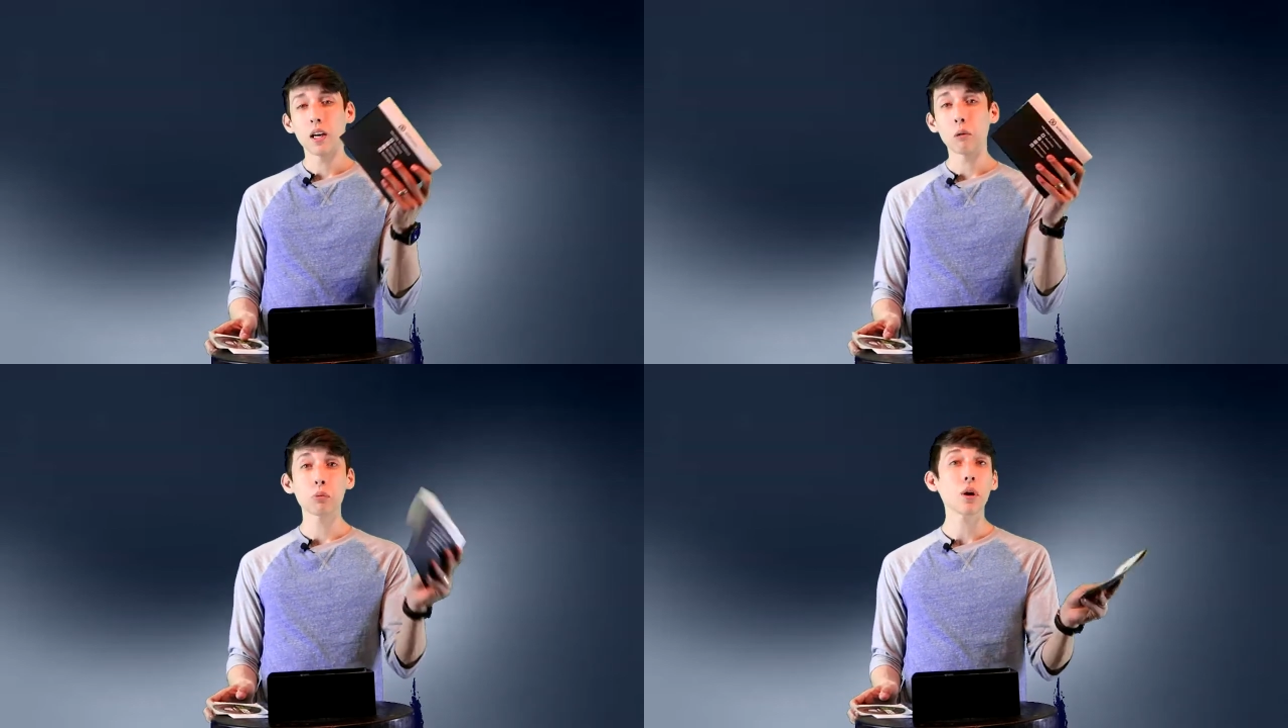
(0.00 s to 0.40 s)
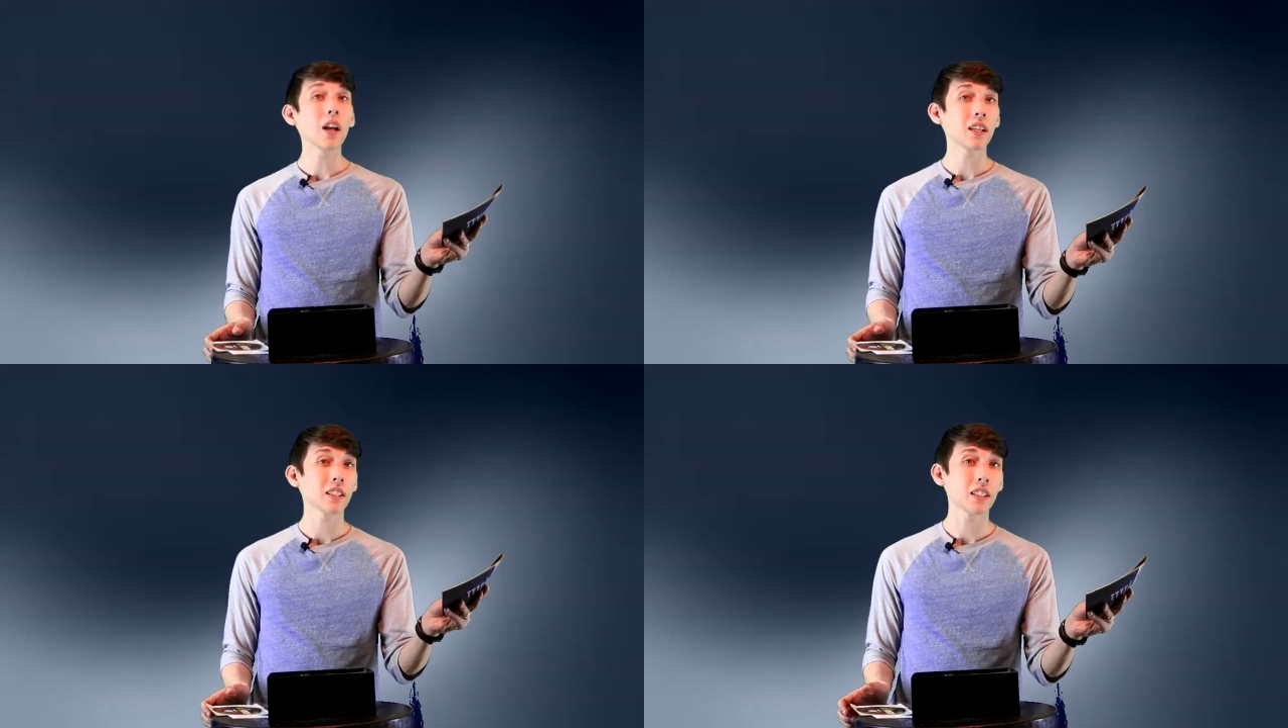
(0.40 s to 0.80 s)
A
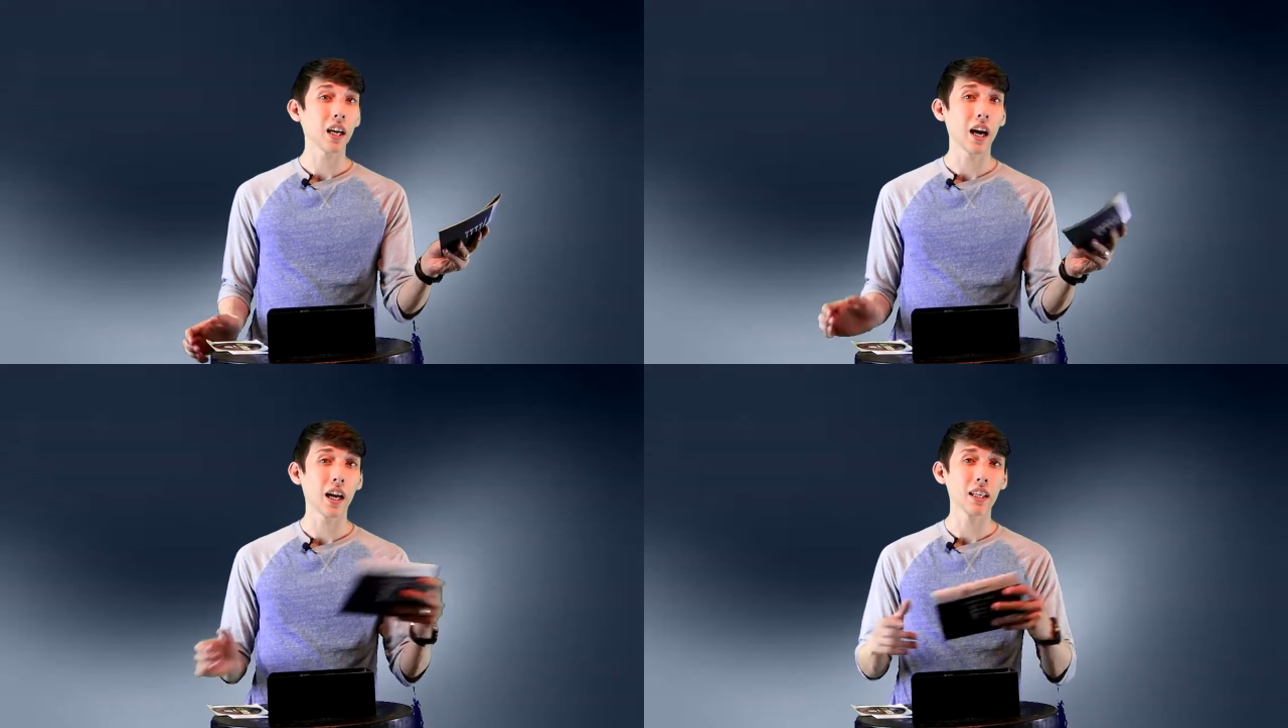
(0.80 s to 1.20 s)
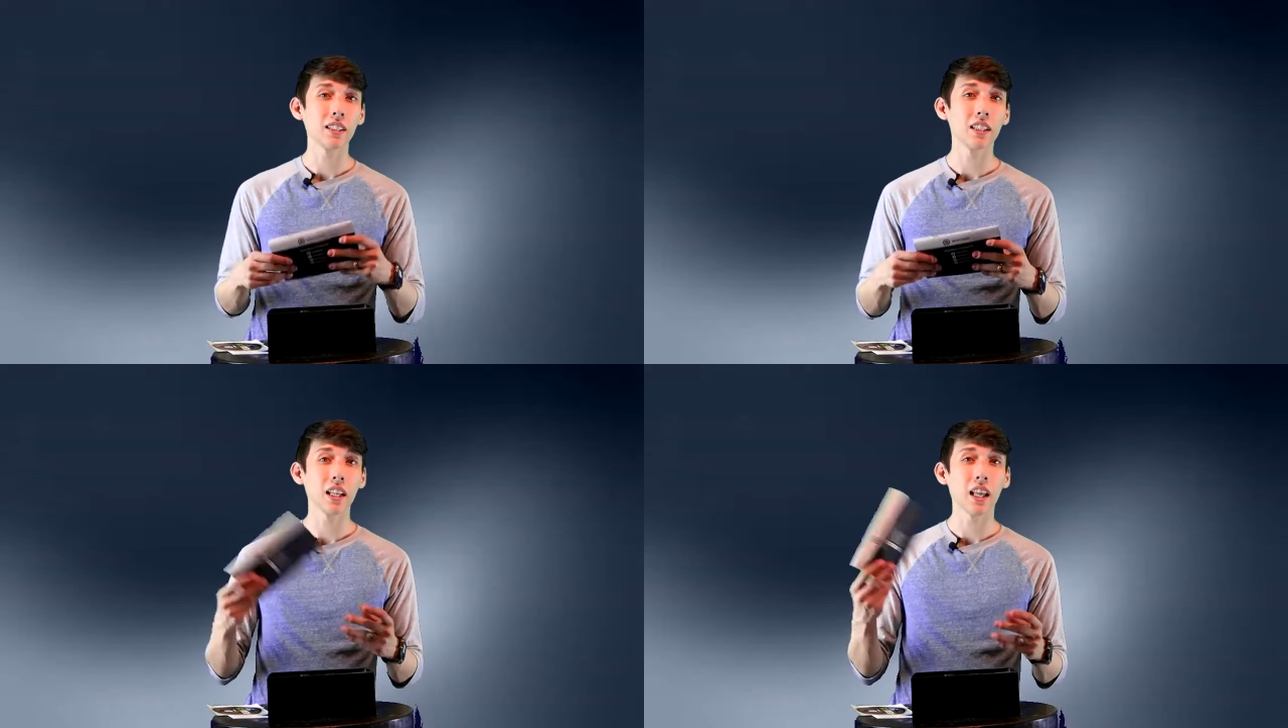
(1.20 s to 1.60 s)
product guide
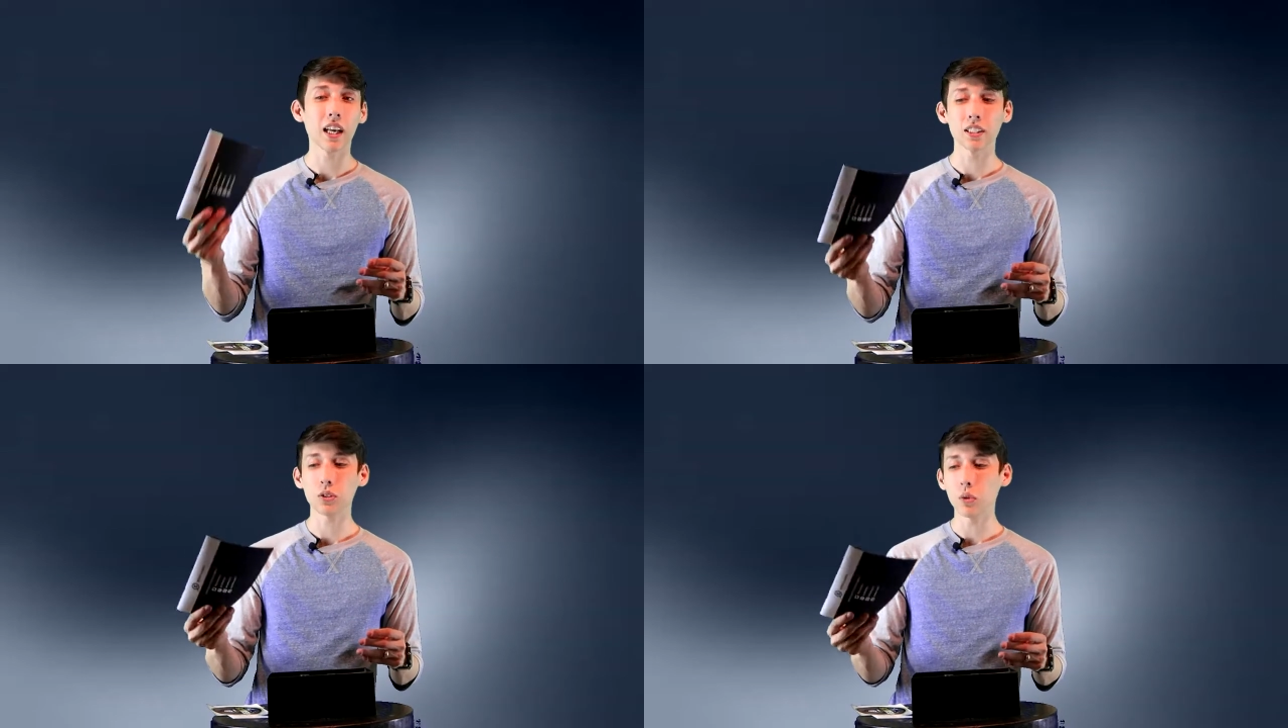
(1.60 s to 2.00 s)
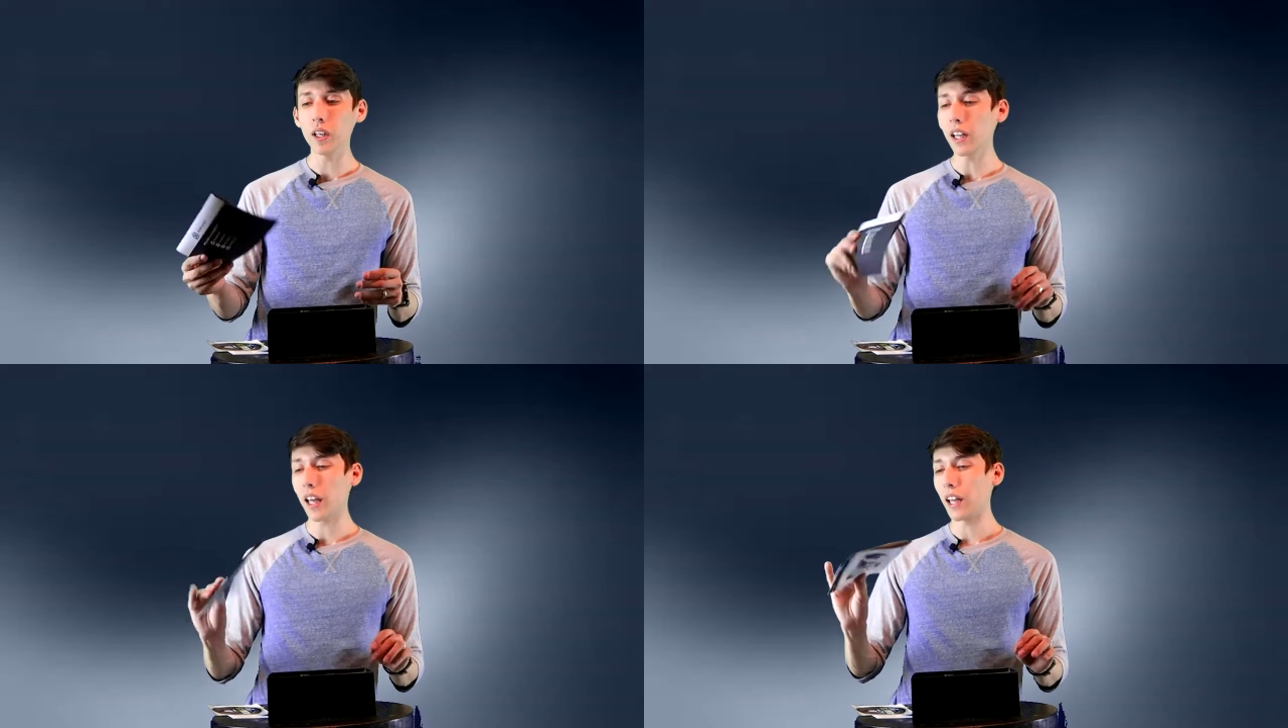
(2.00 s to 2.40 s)
is the last
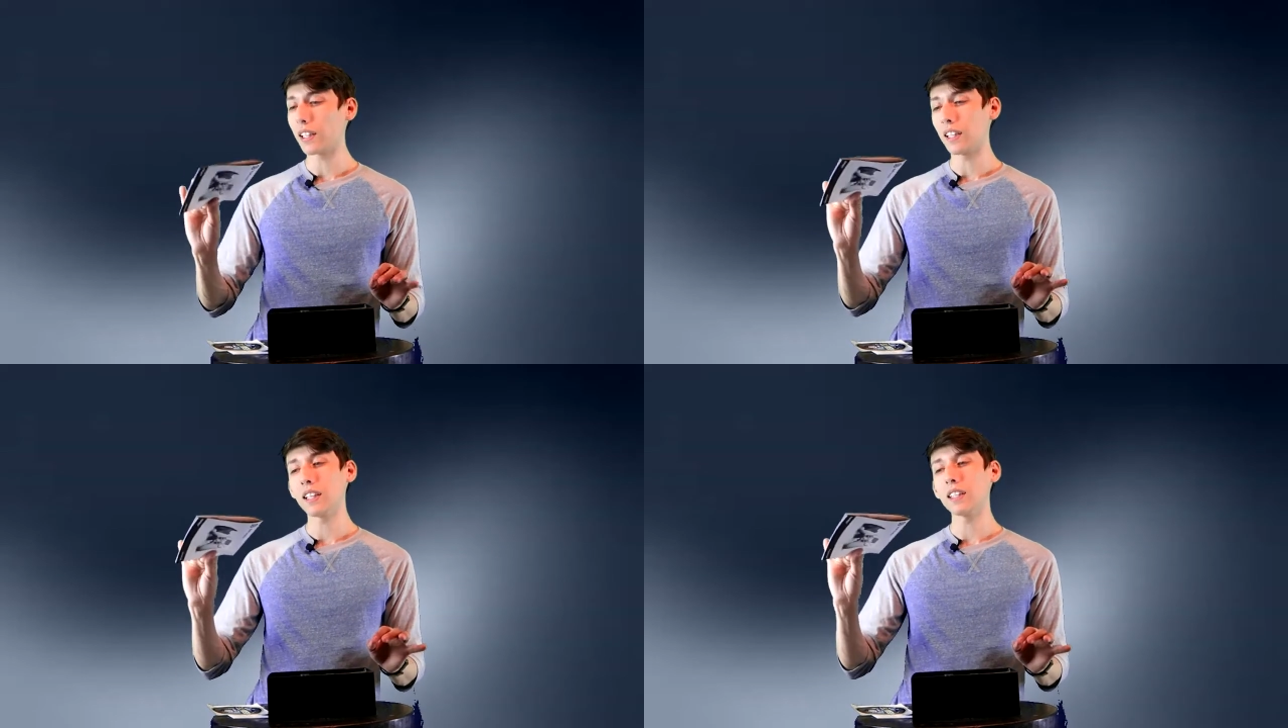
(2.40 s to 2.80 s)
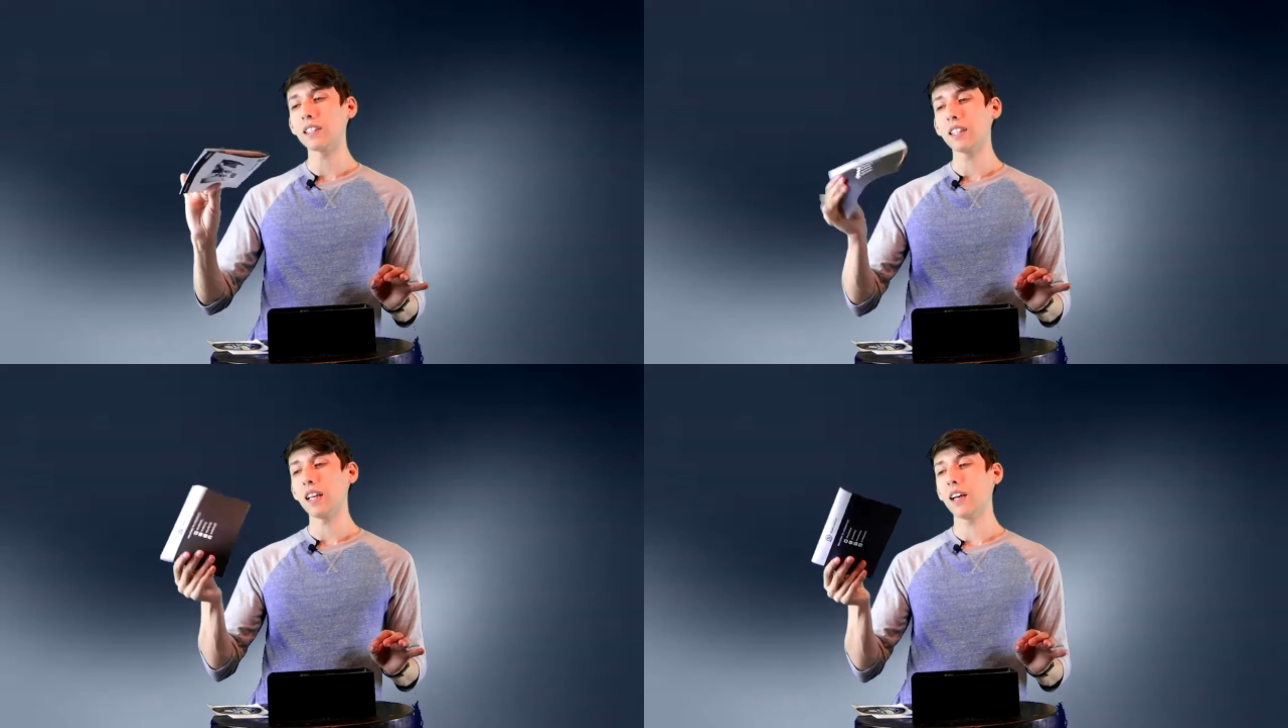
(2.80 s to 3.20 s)
one, and it is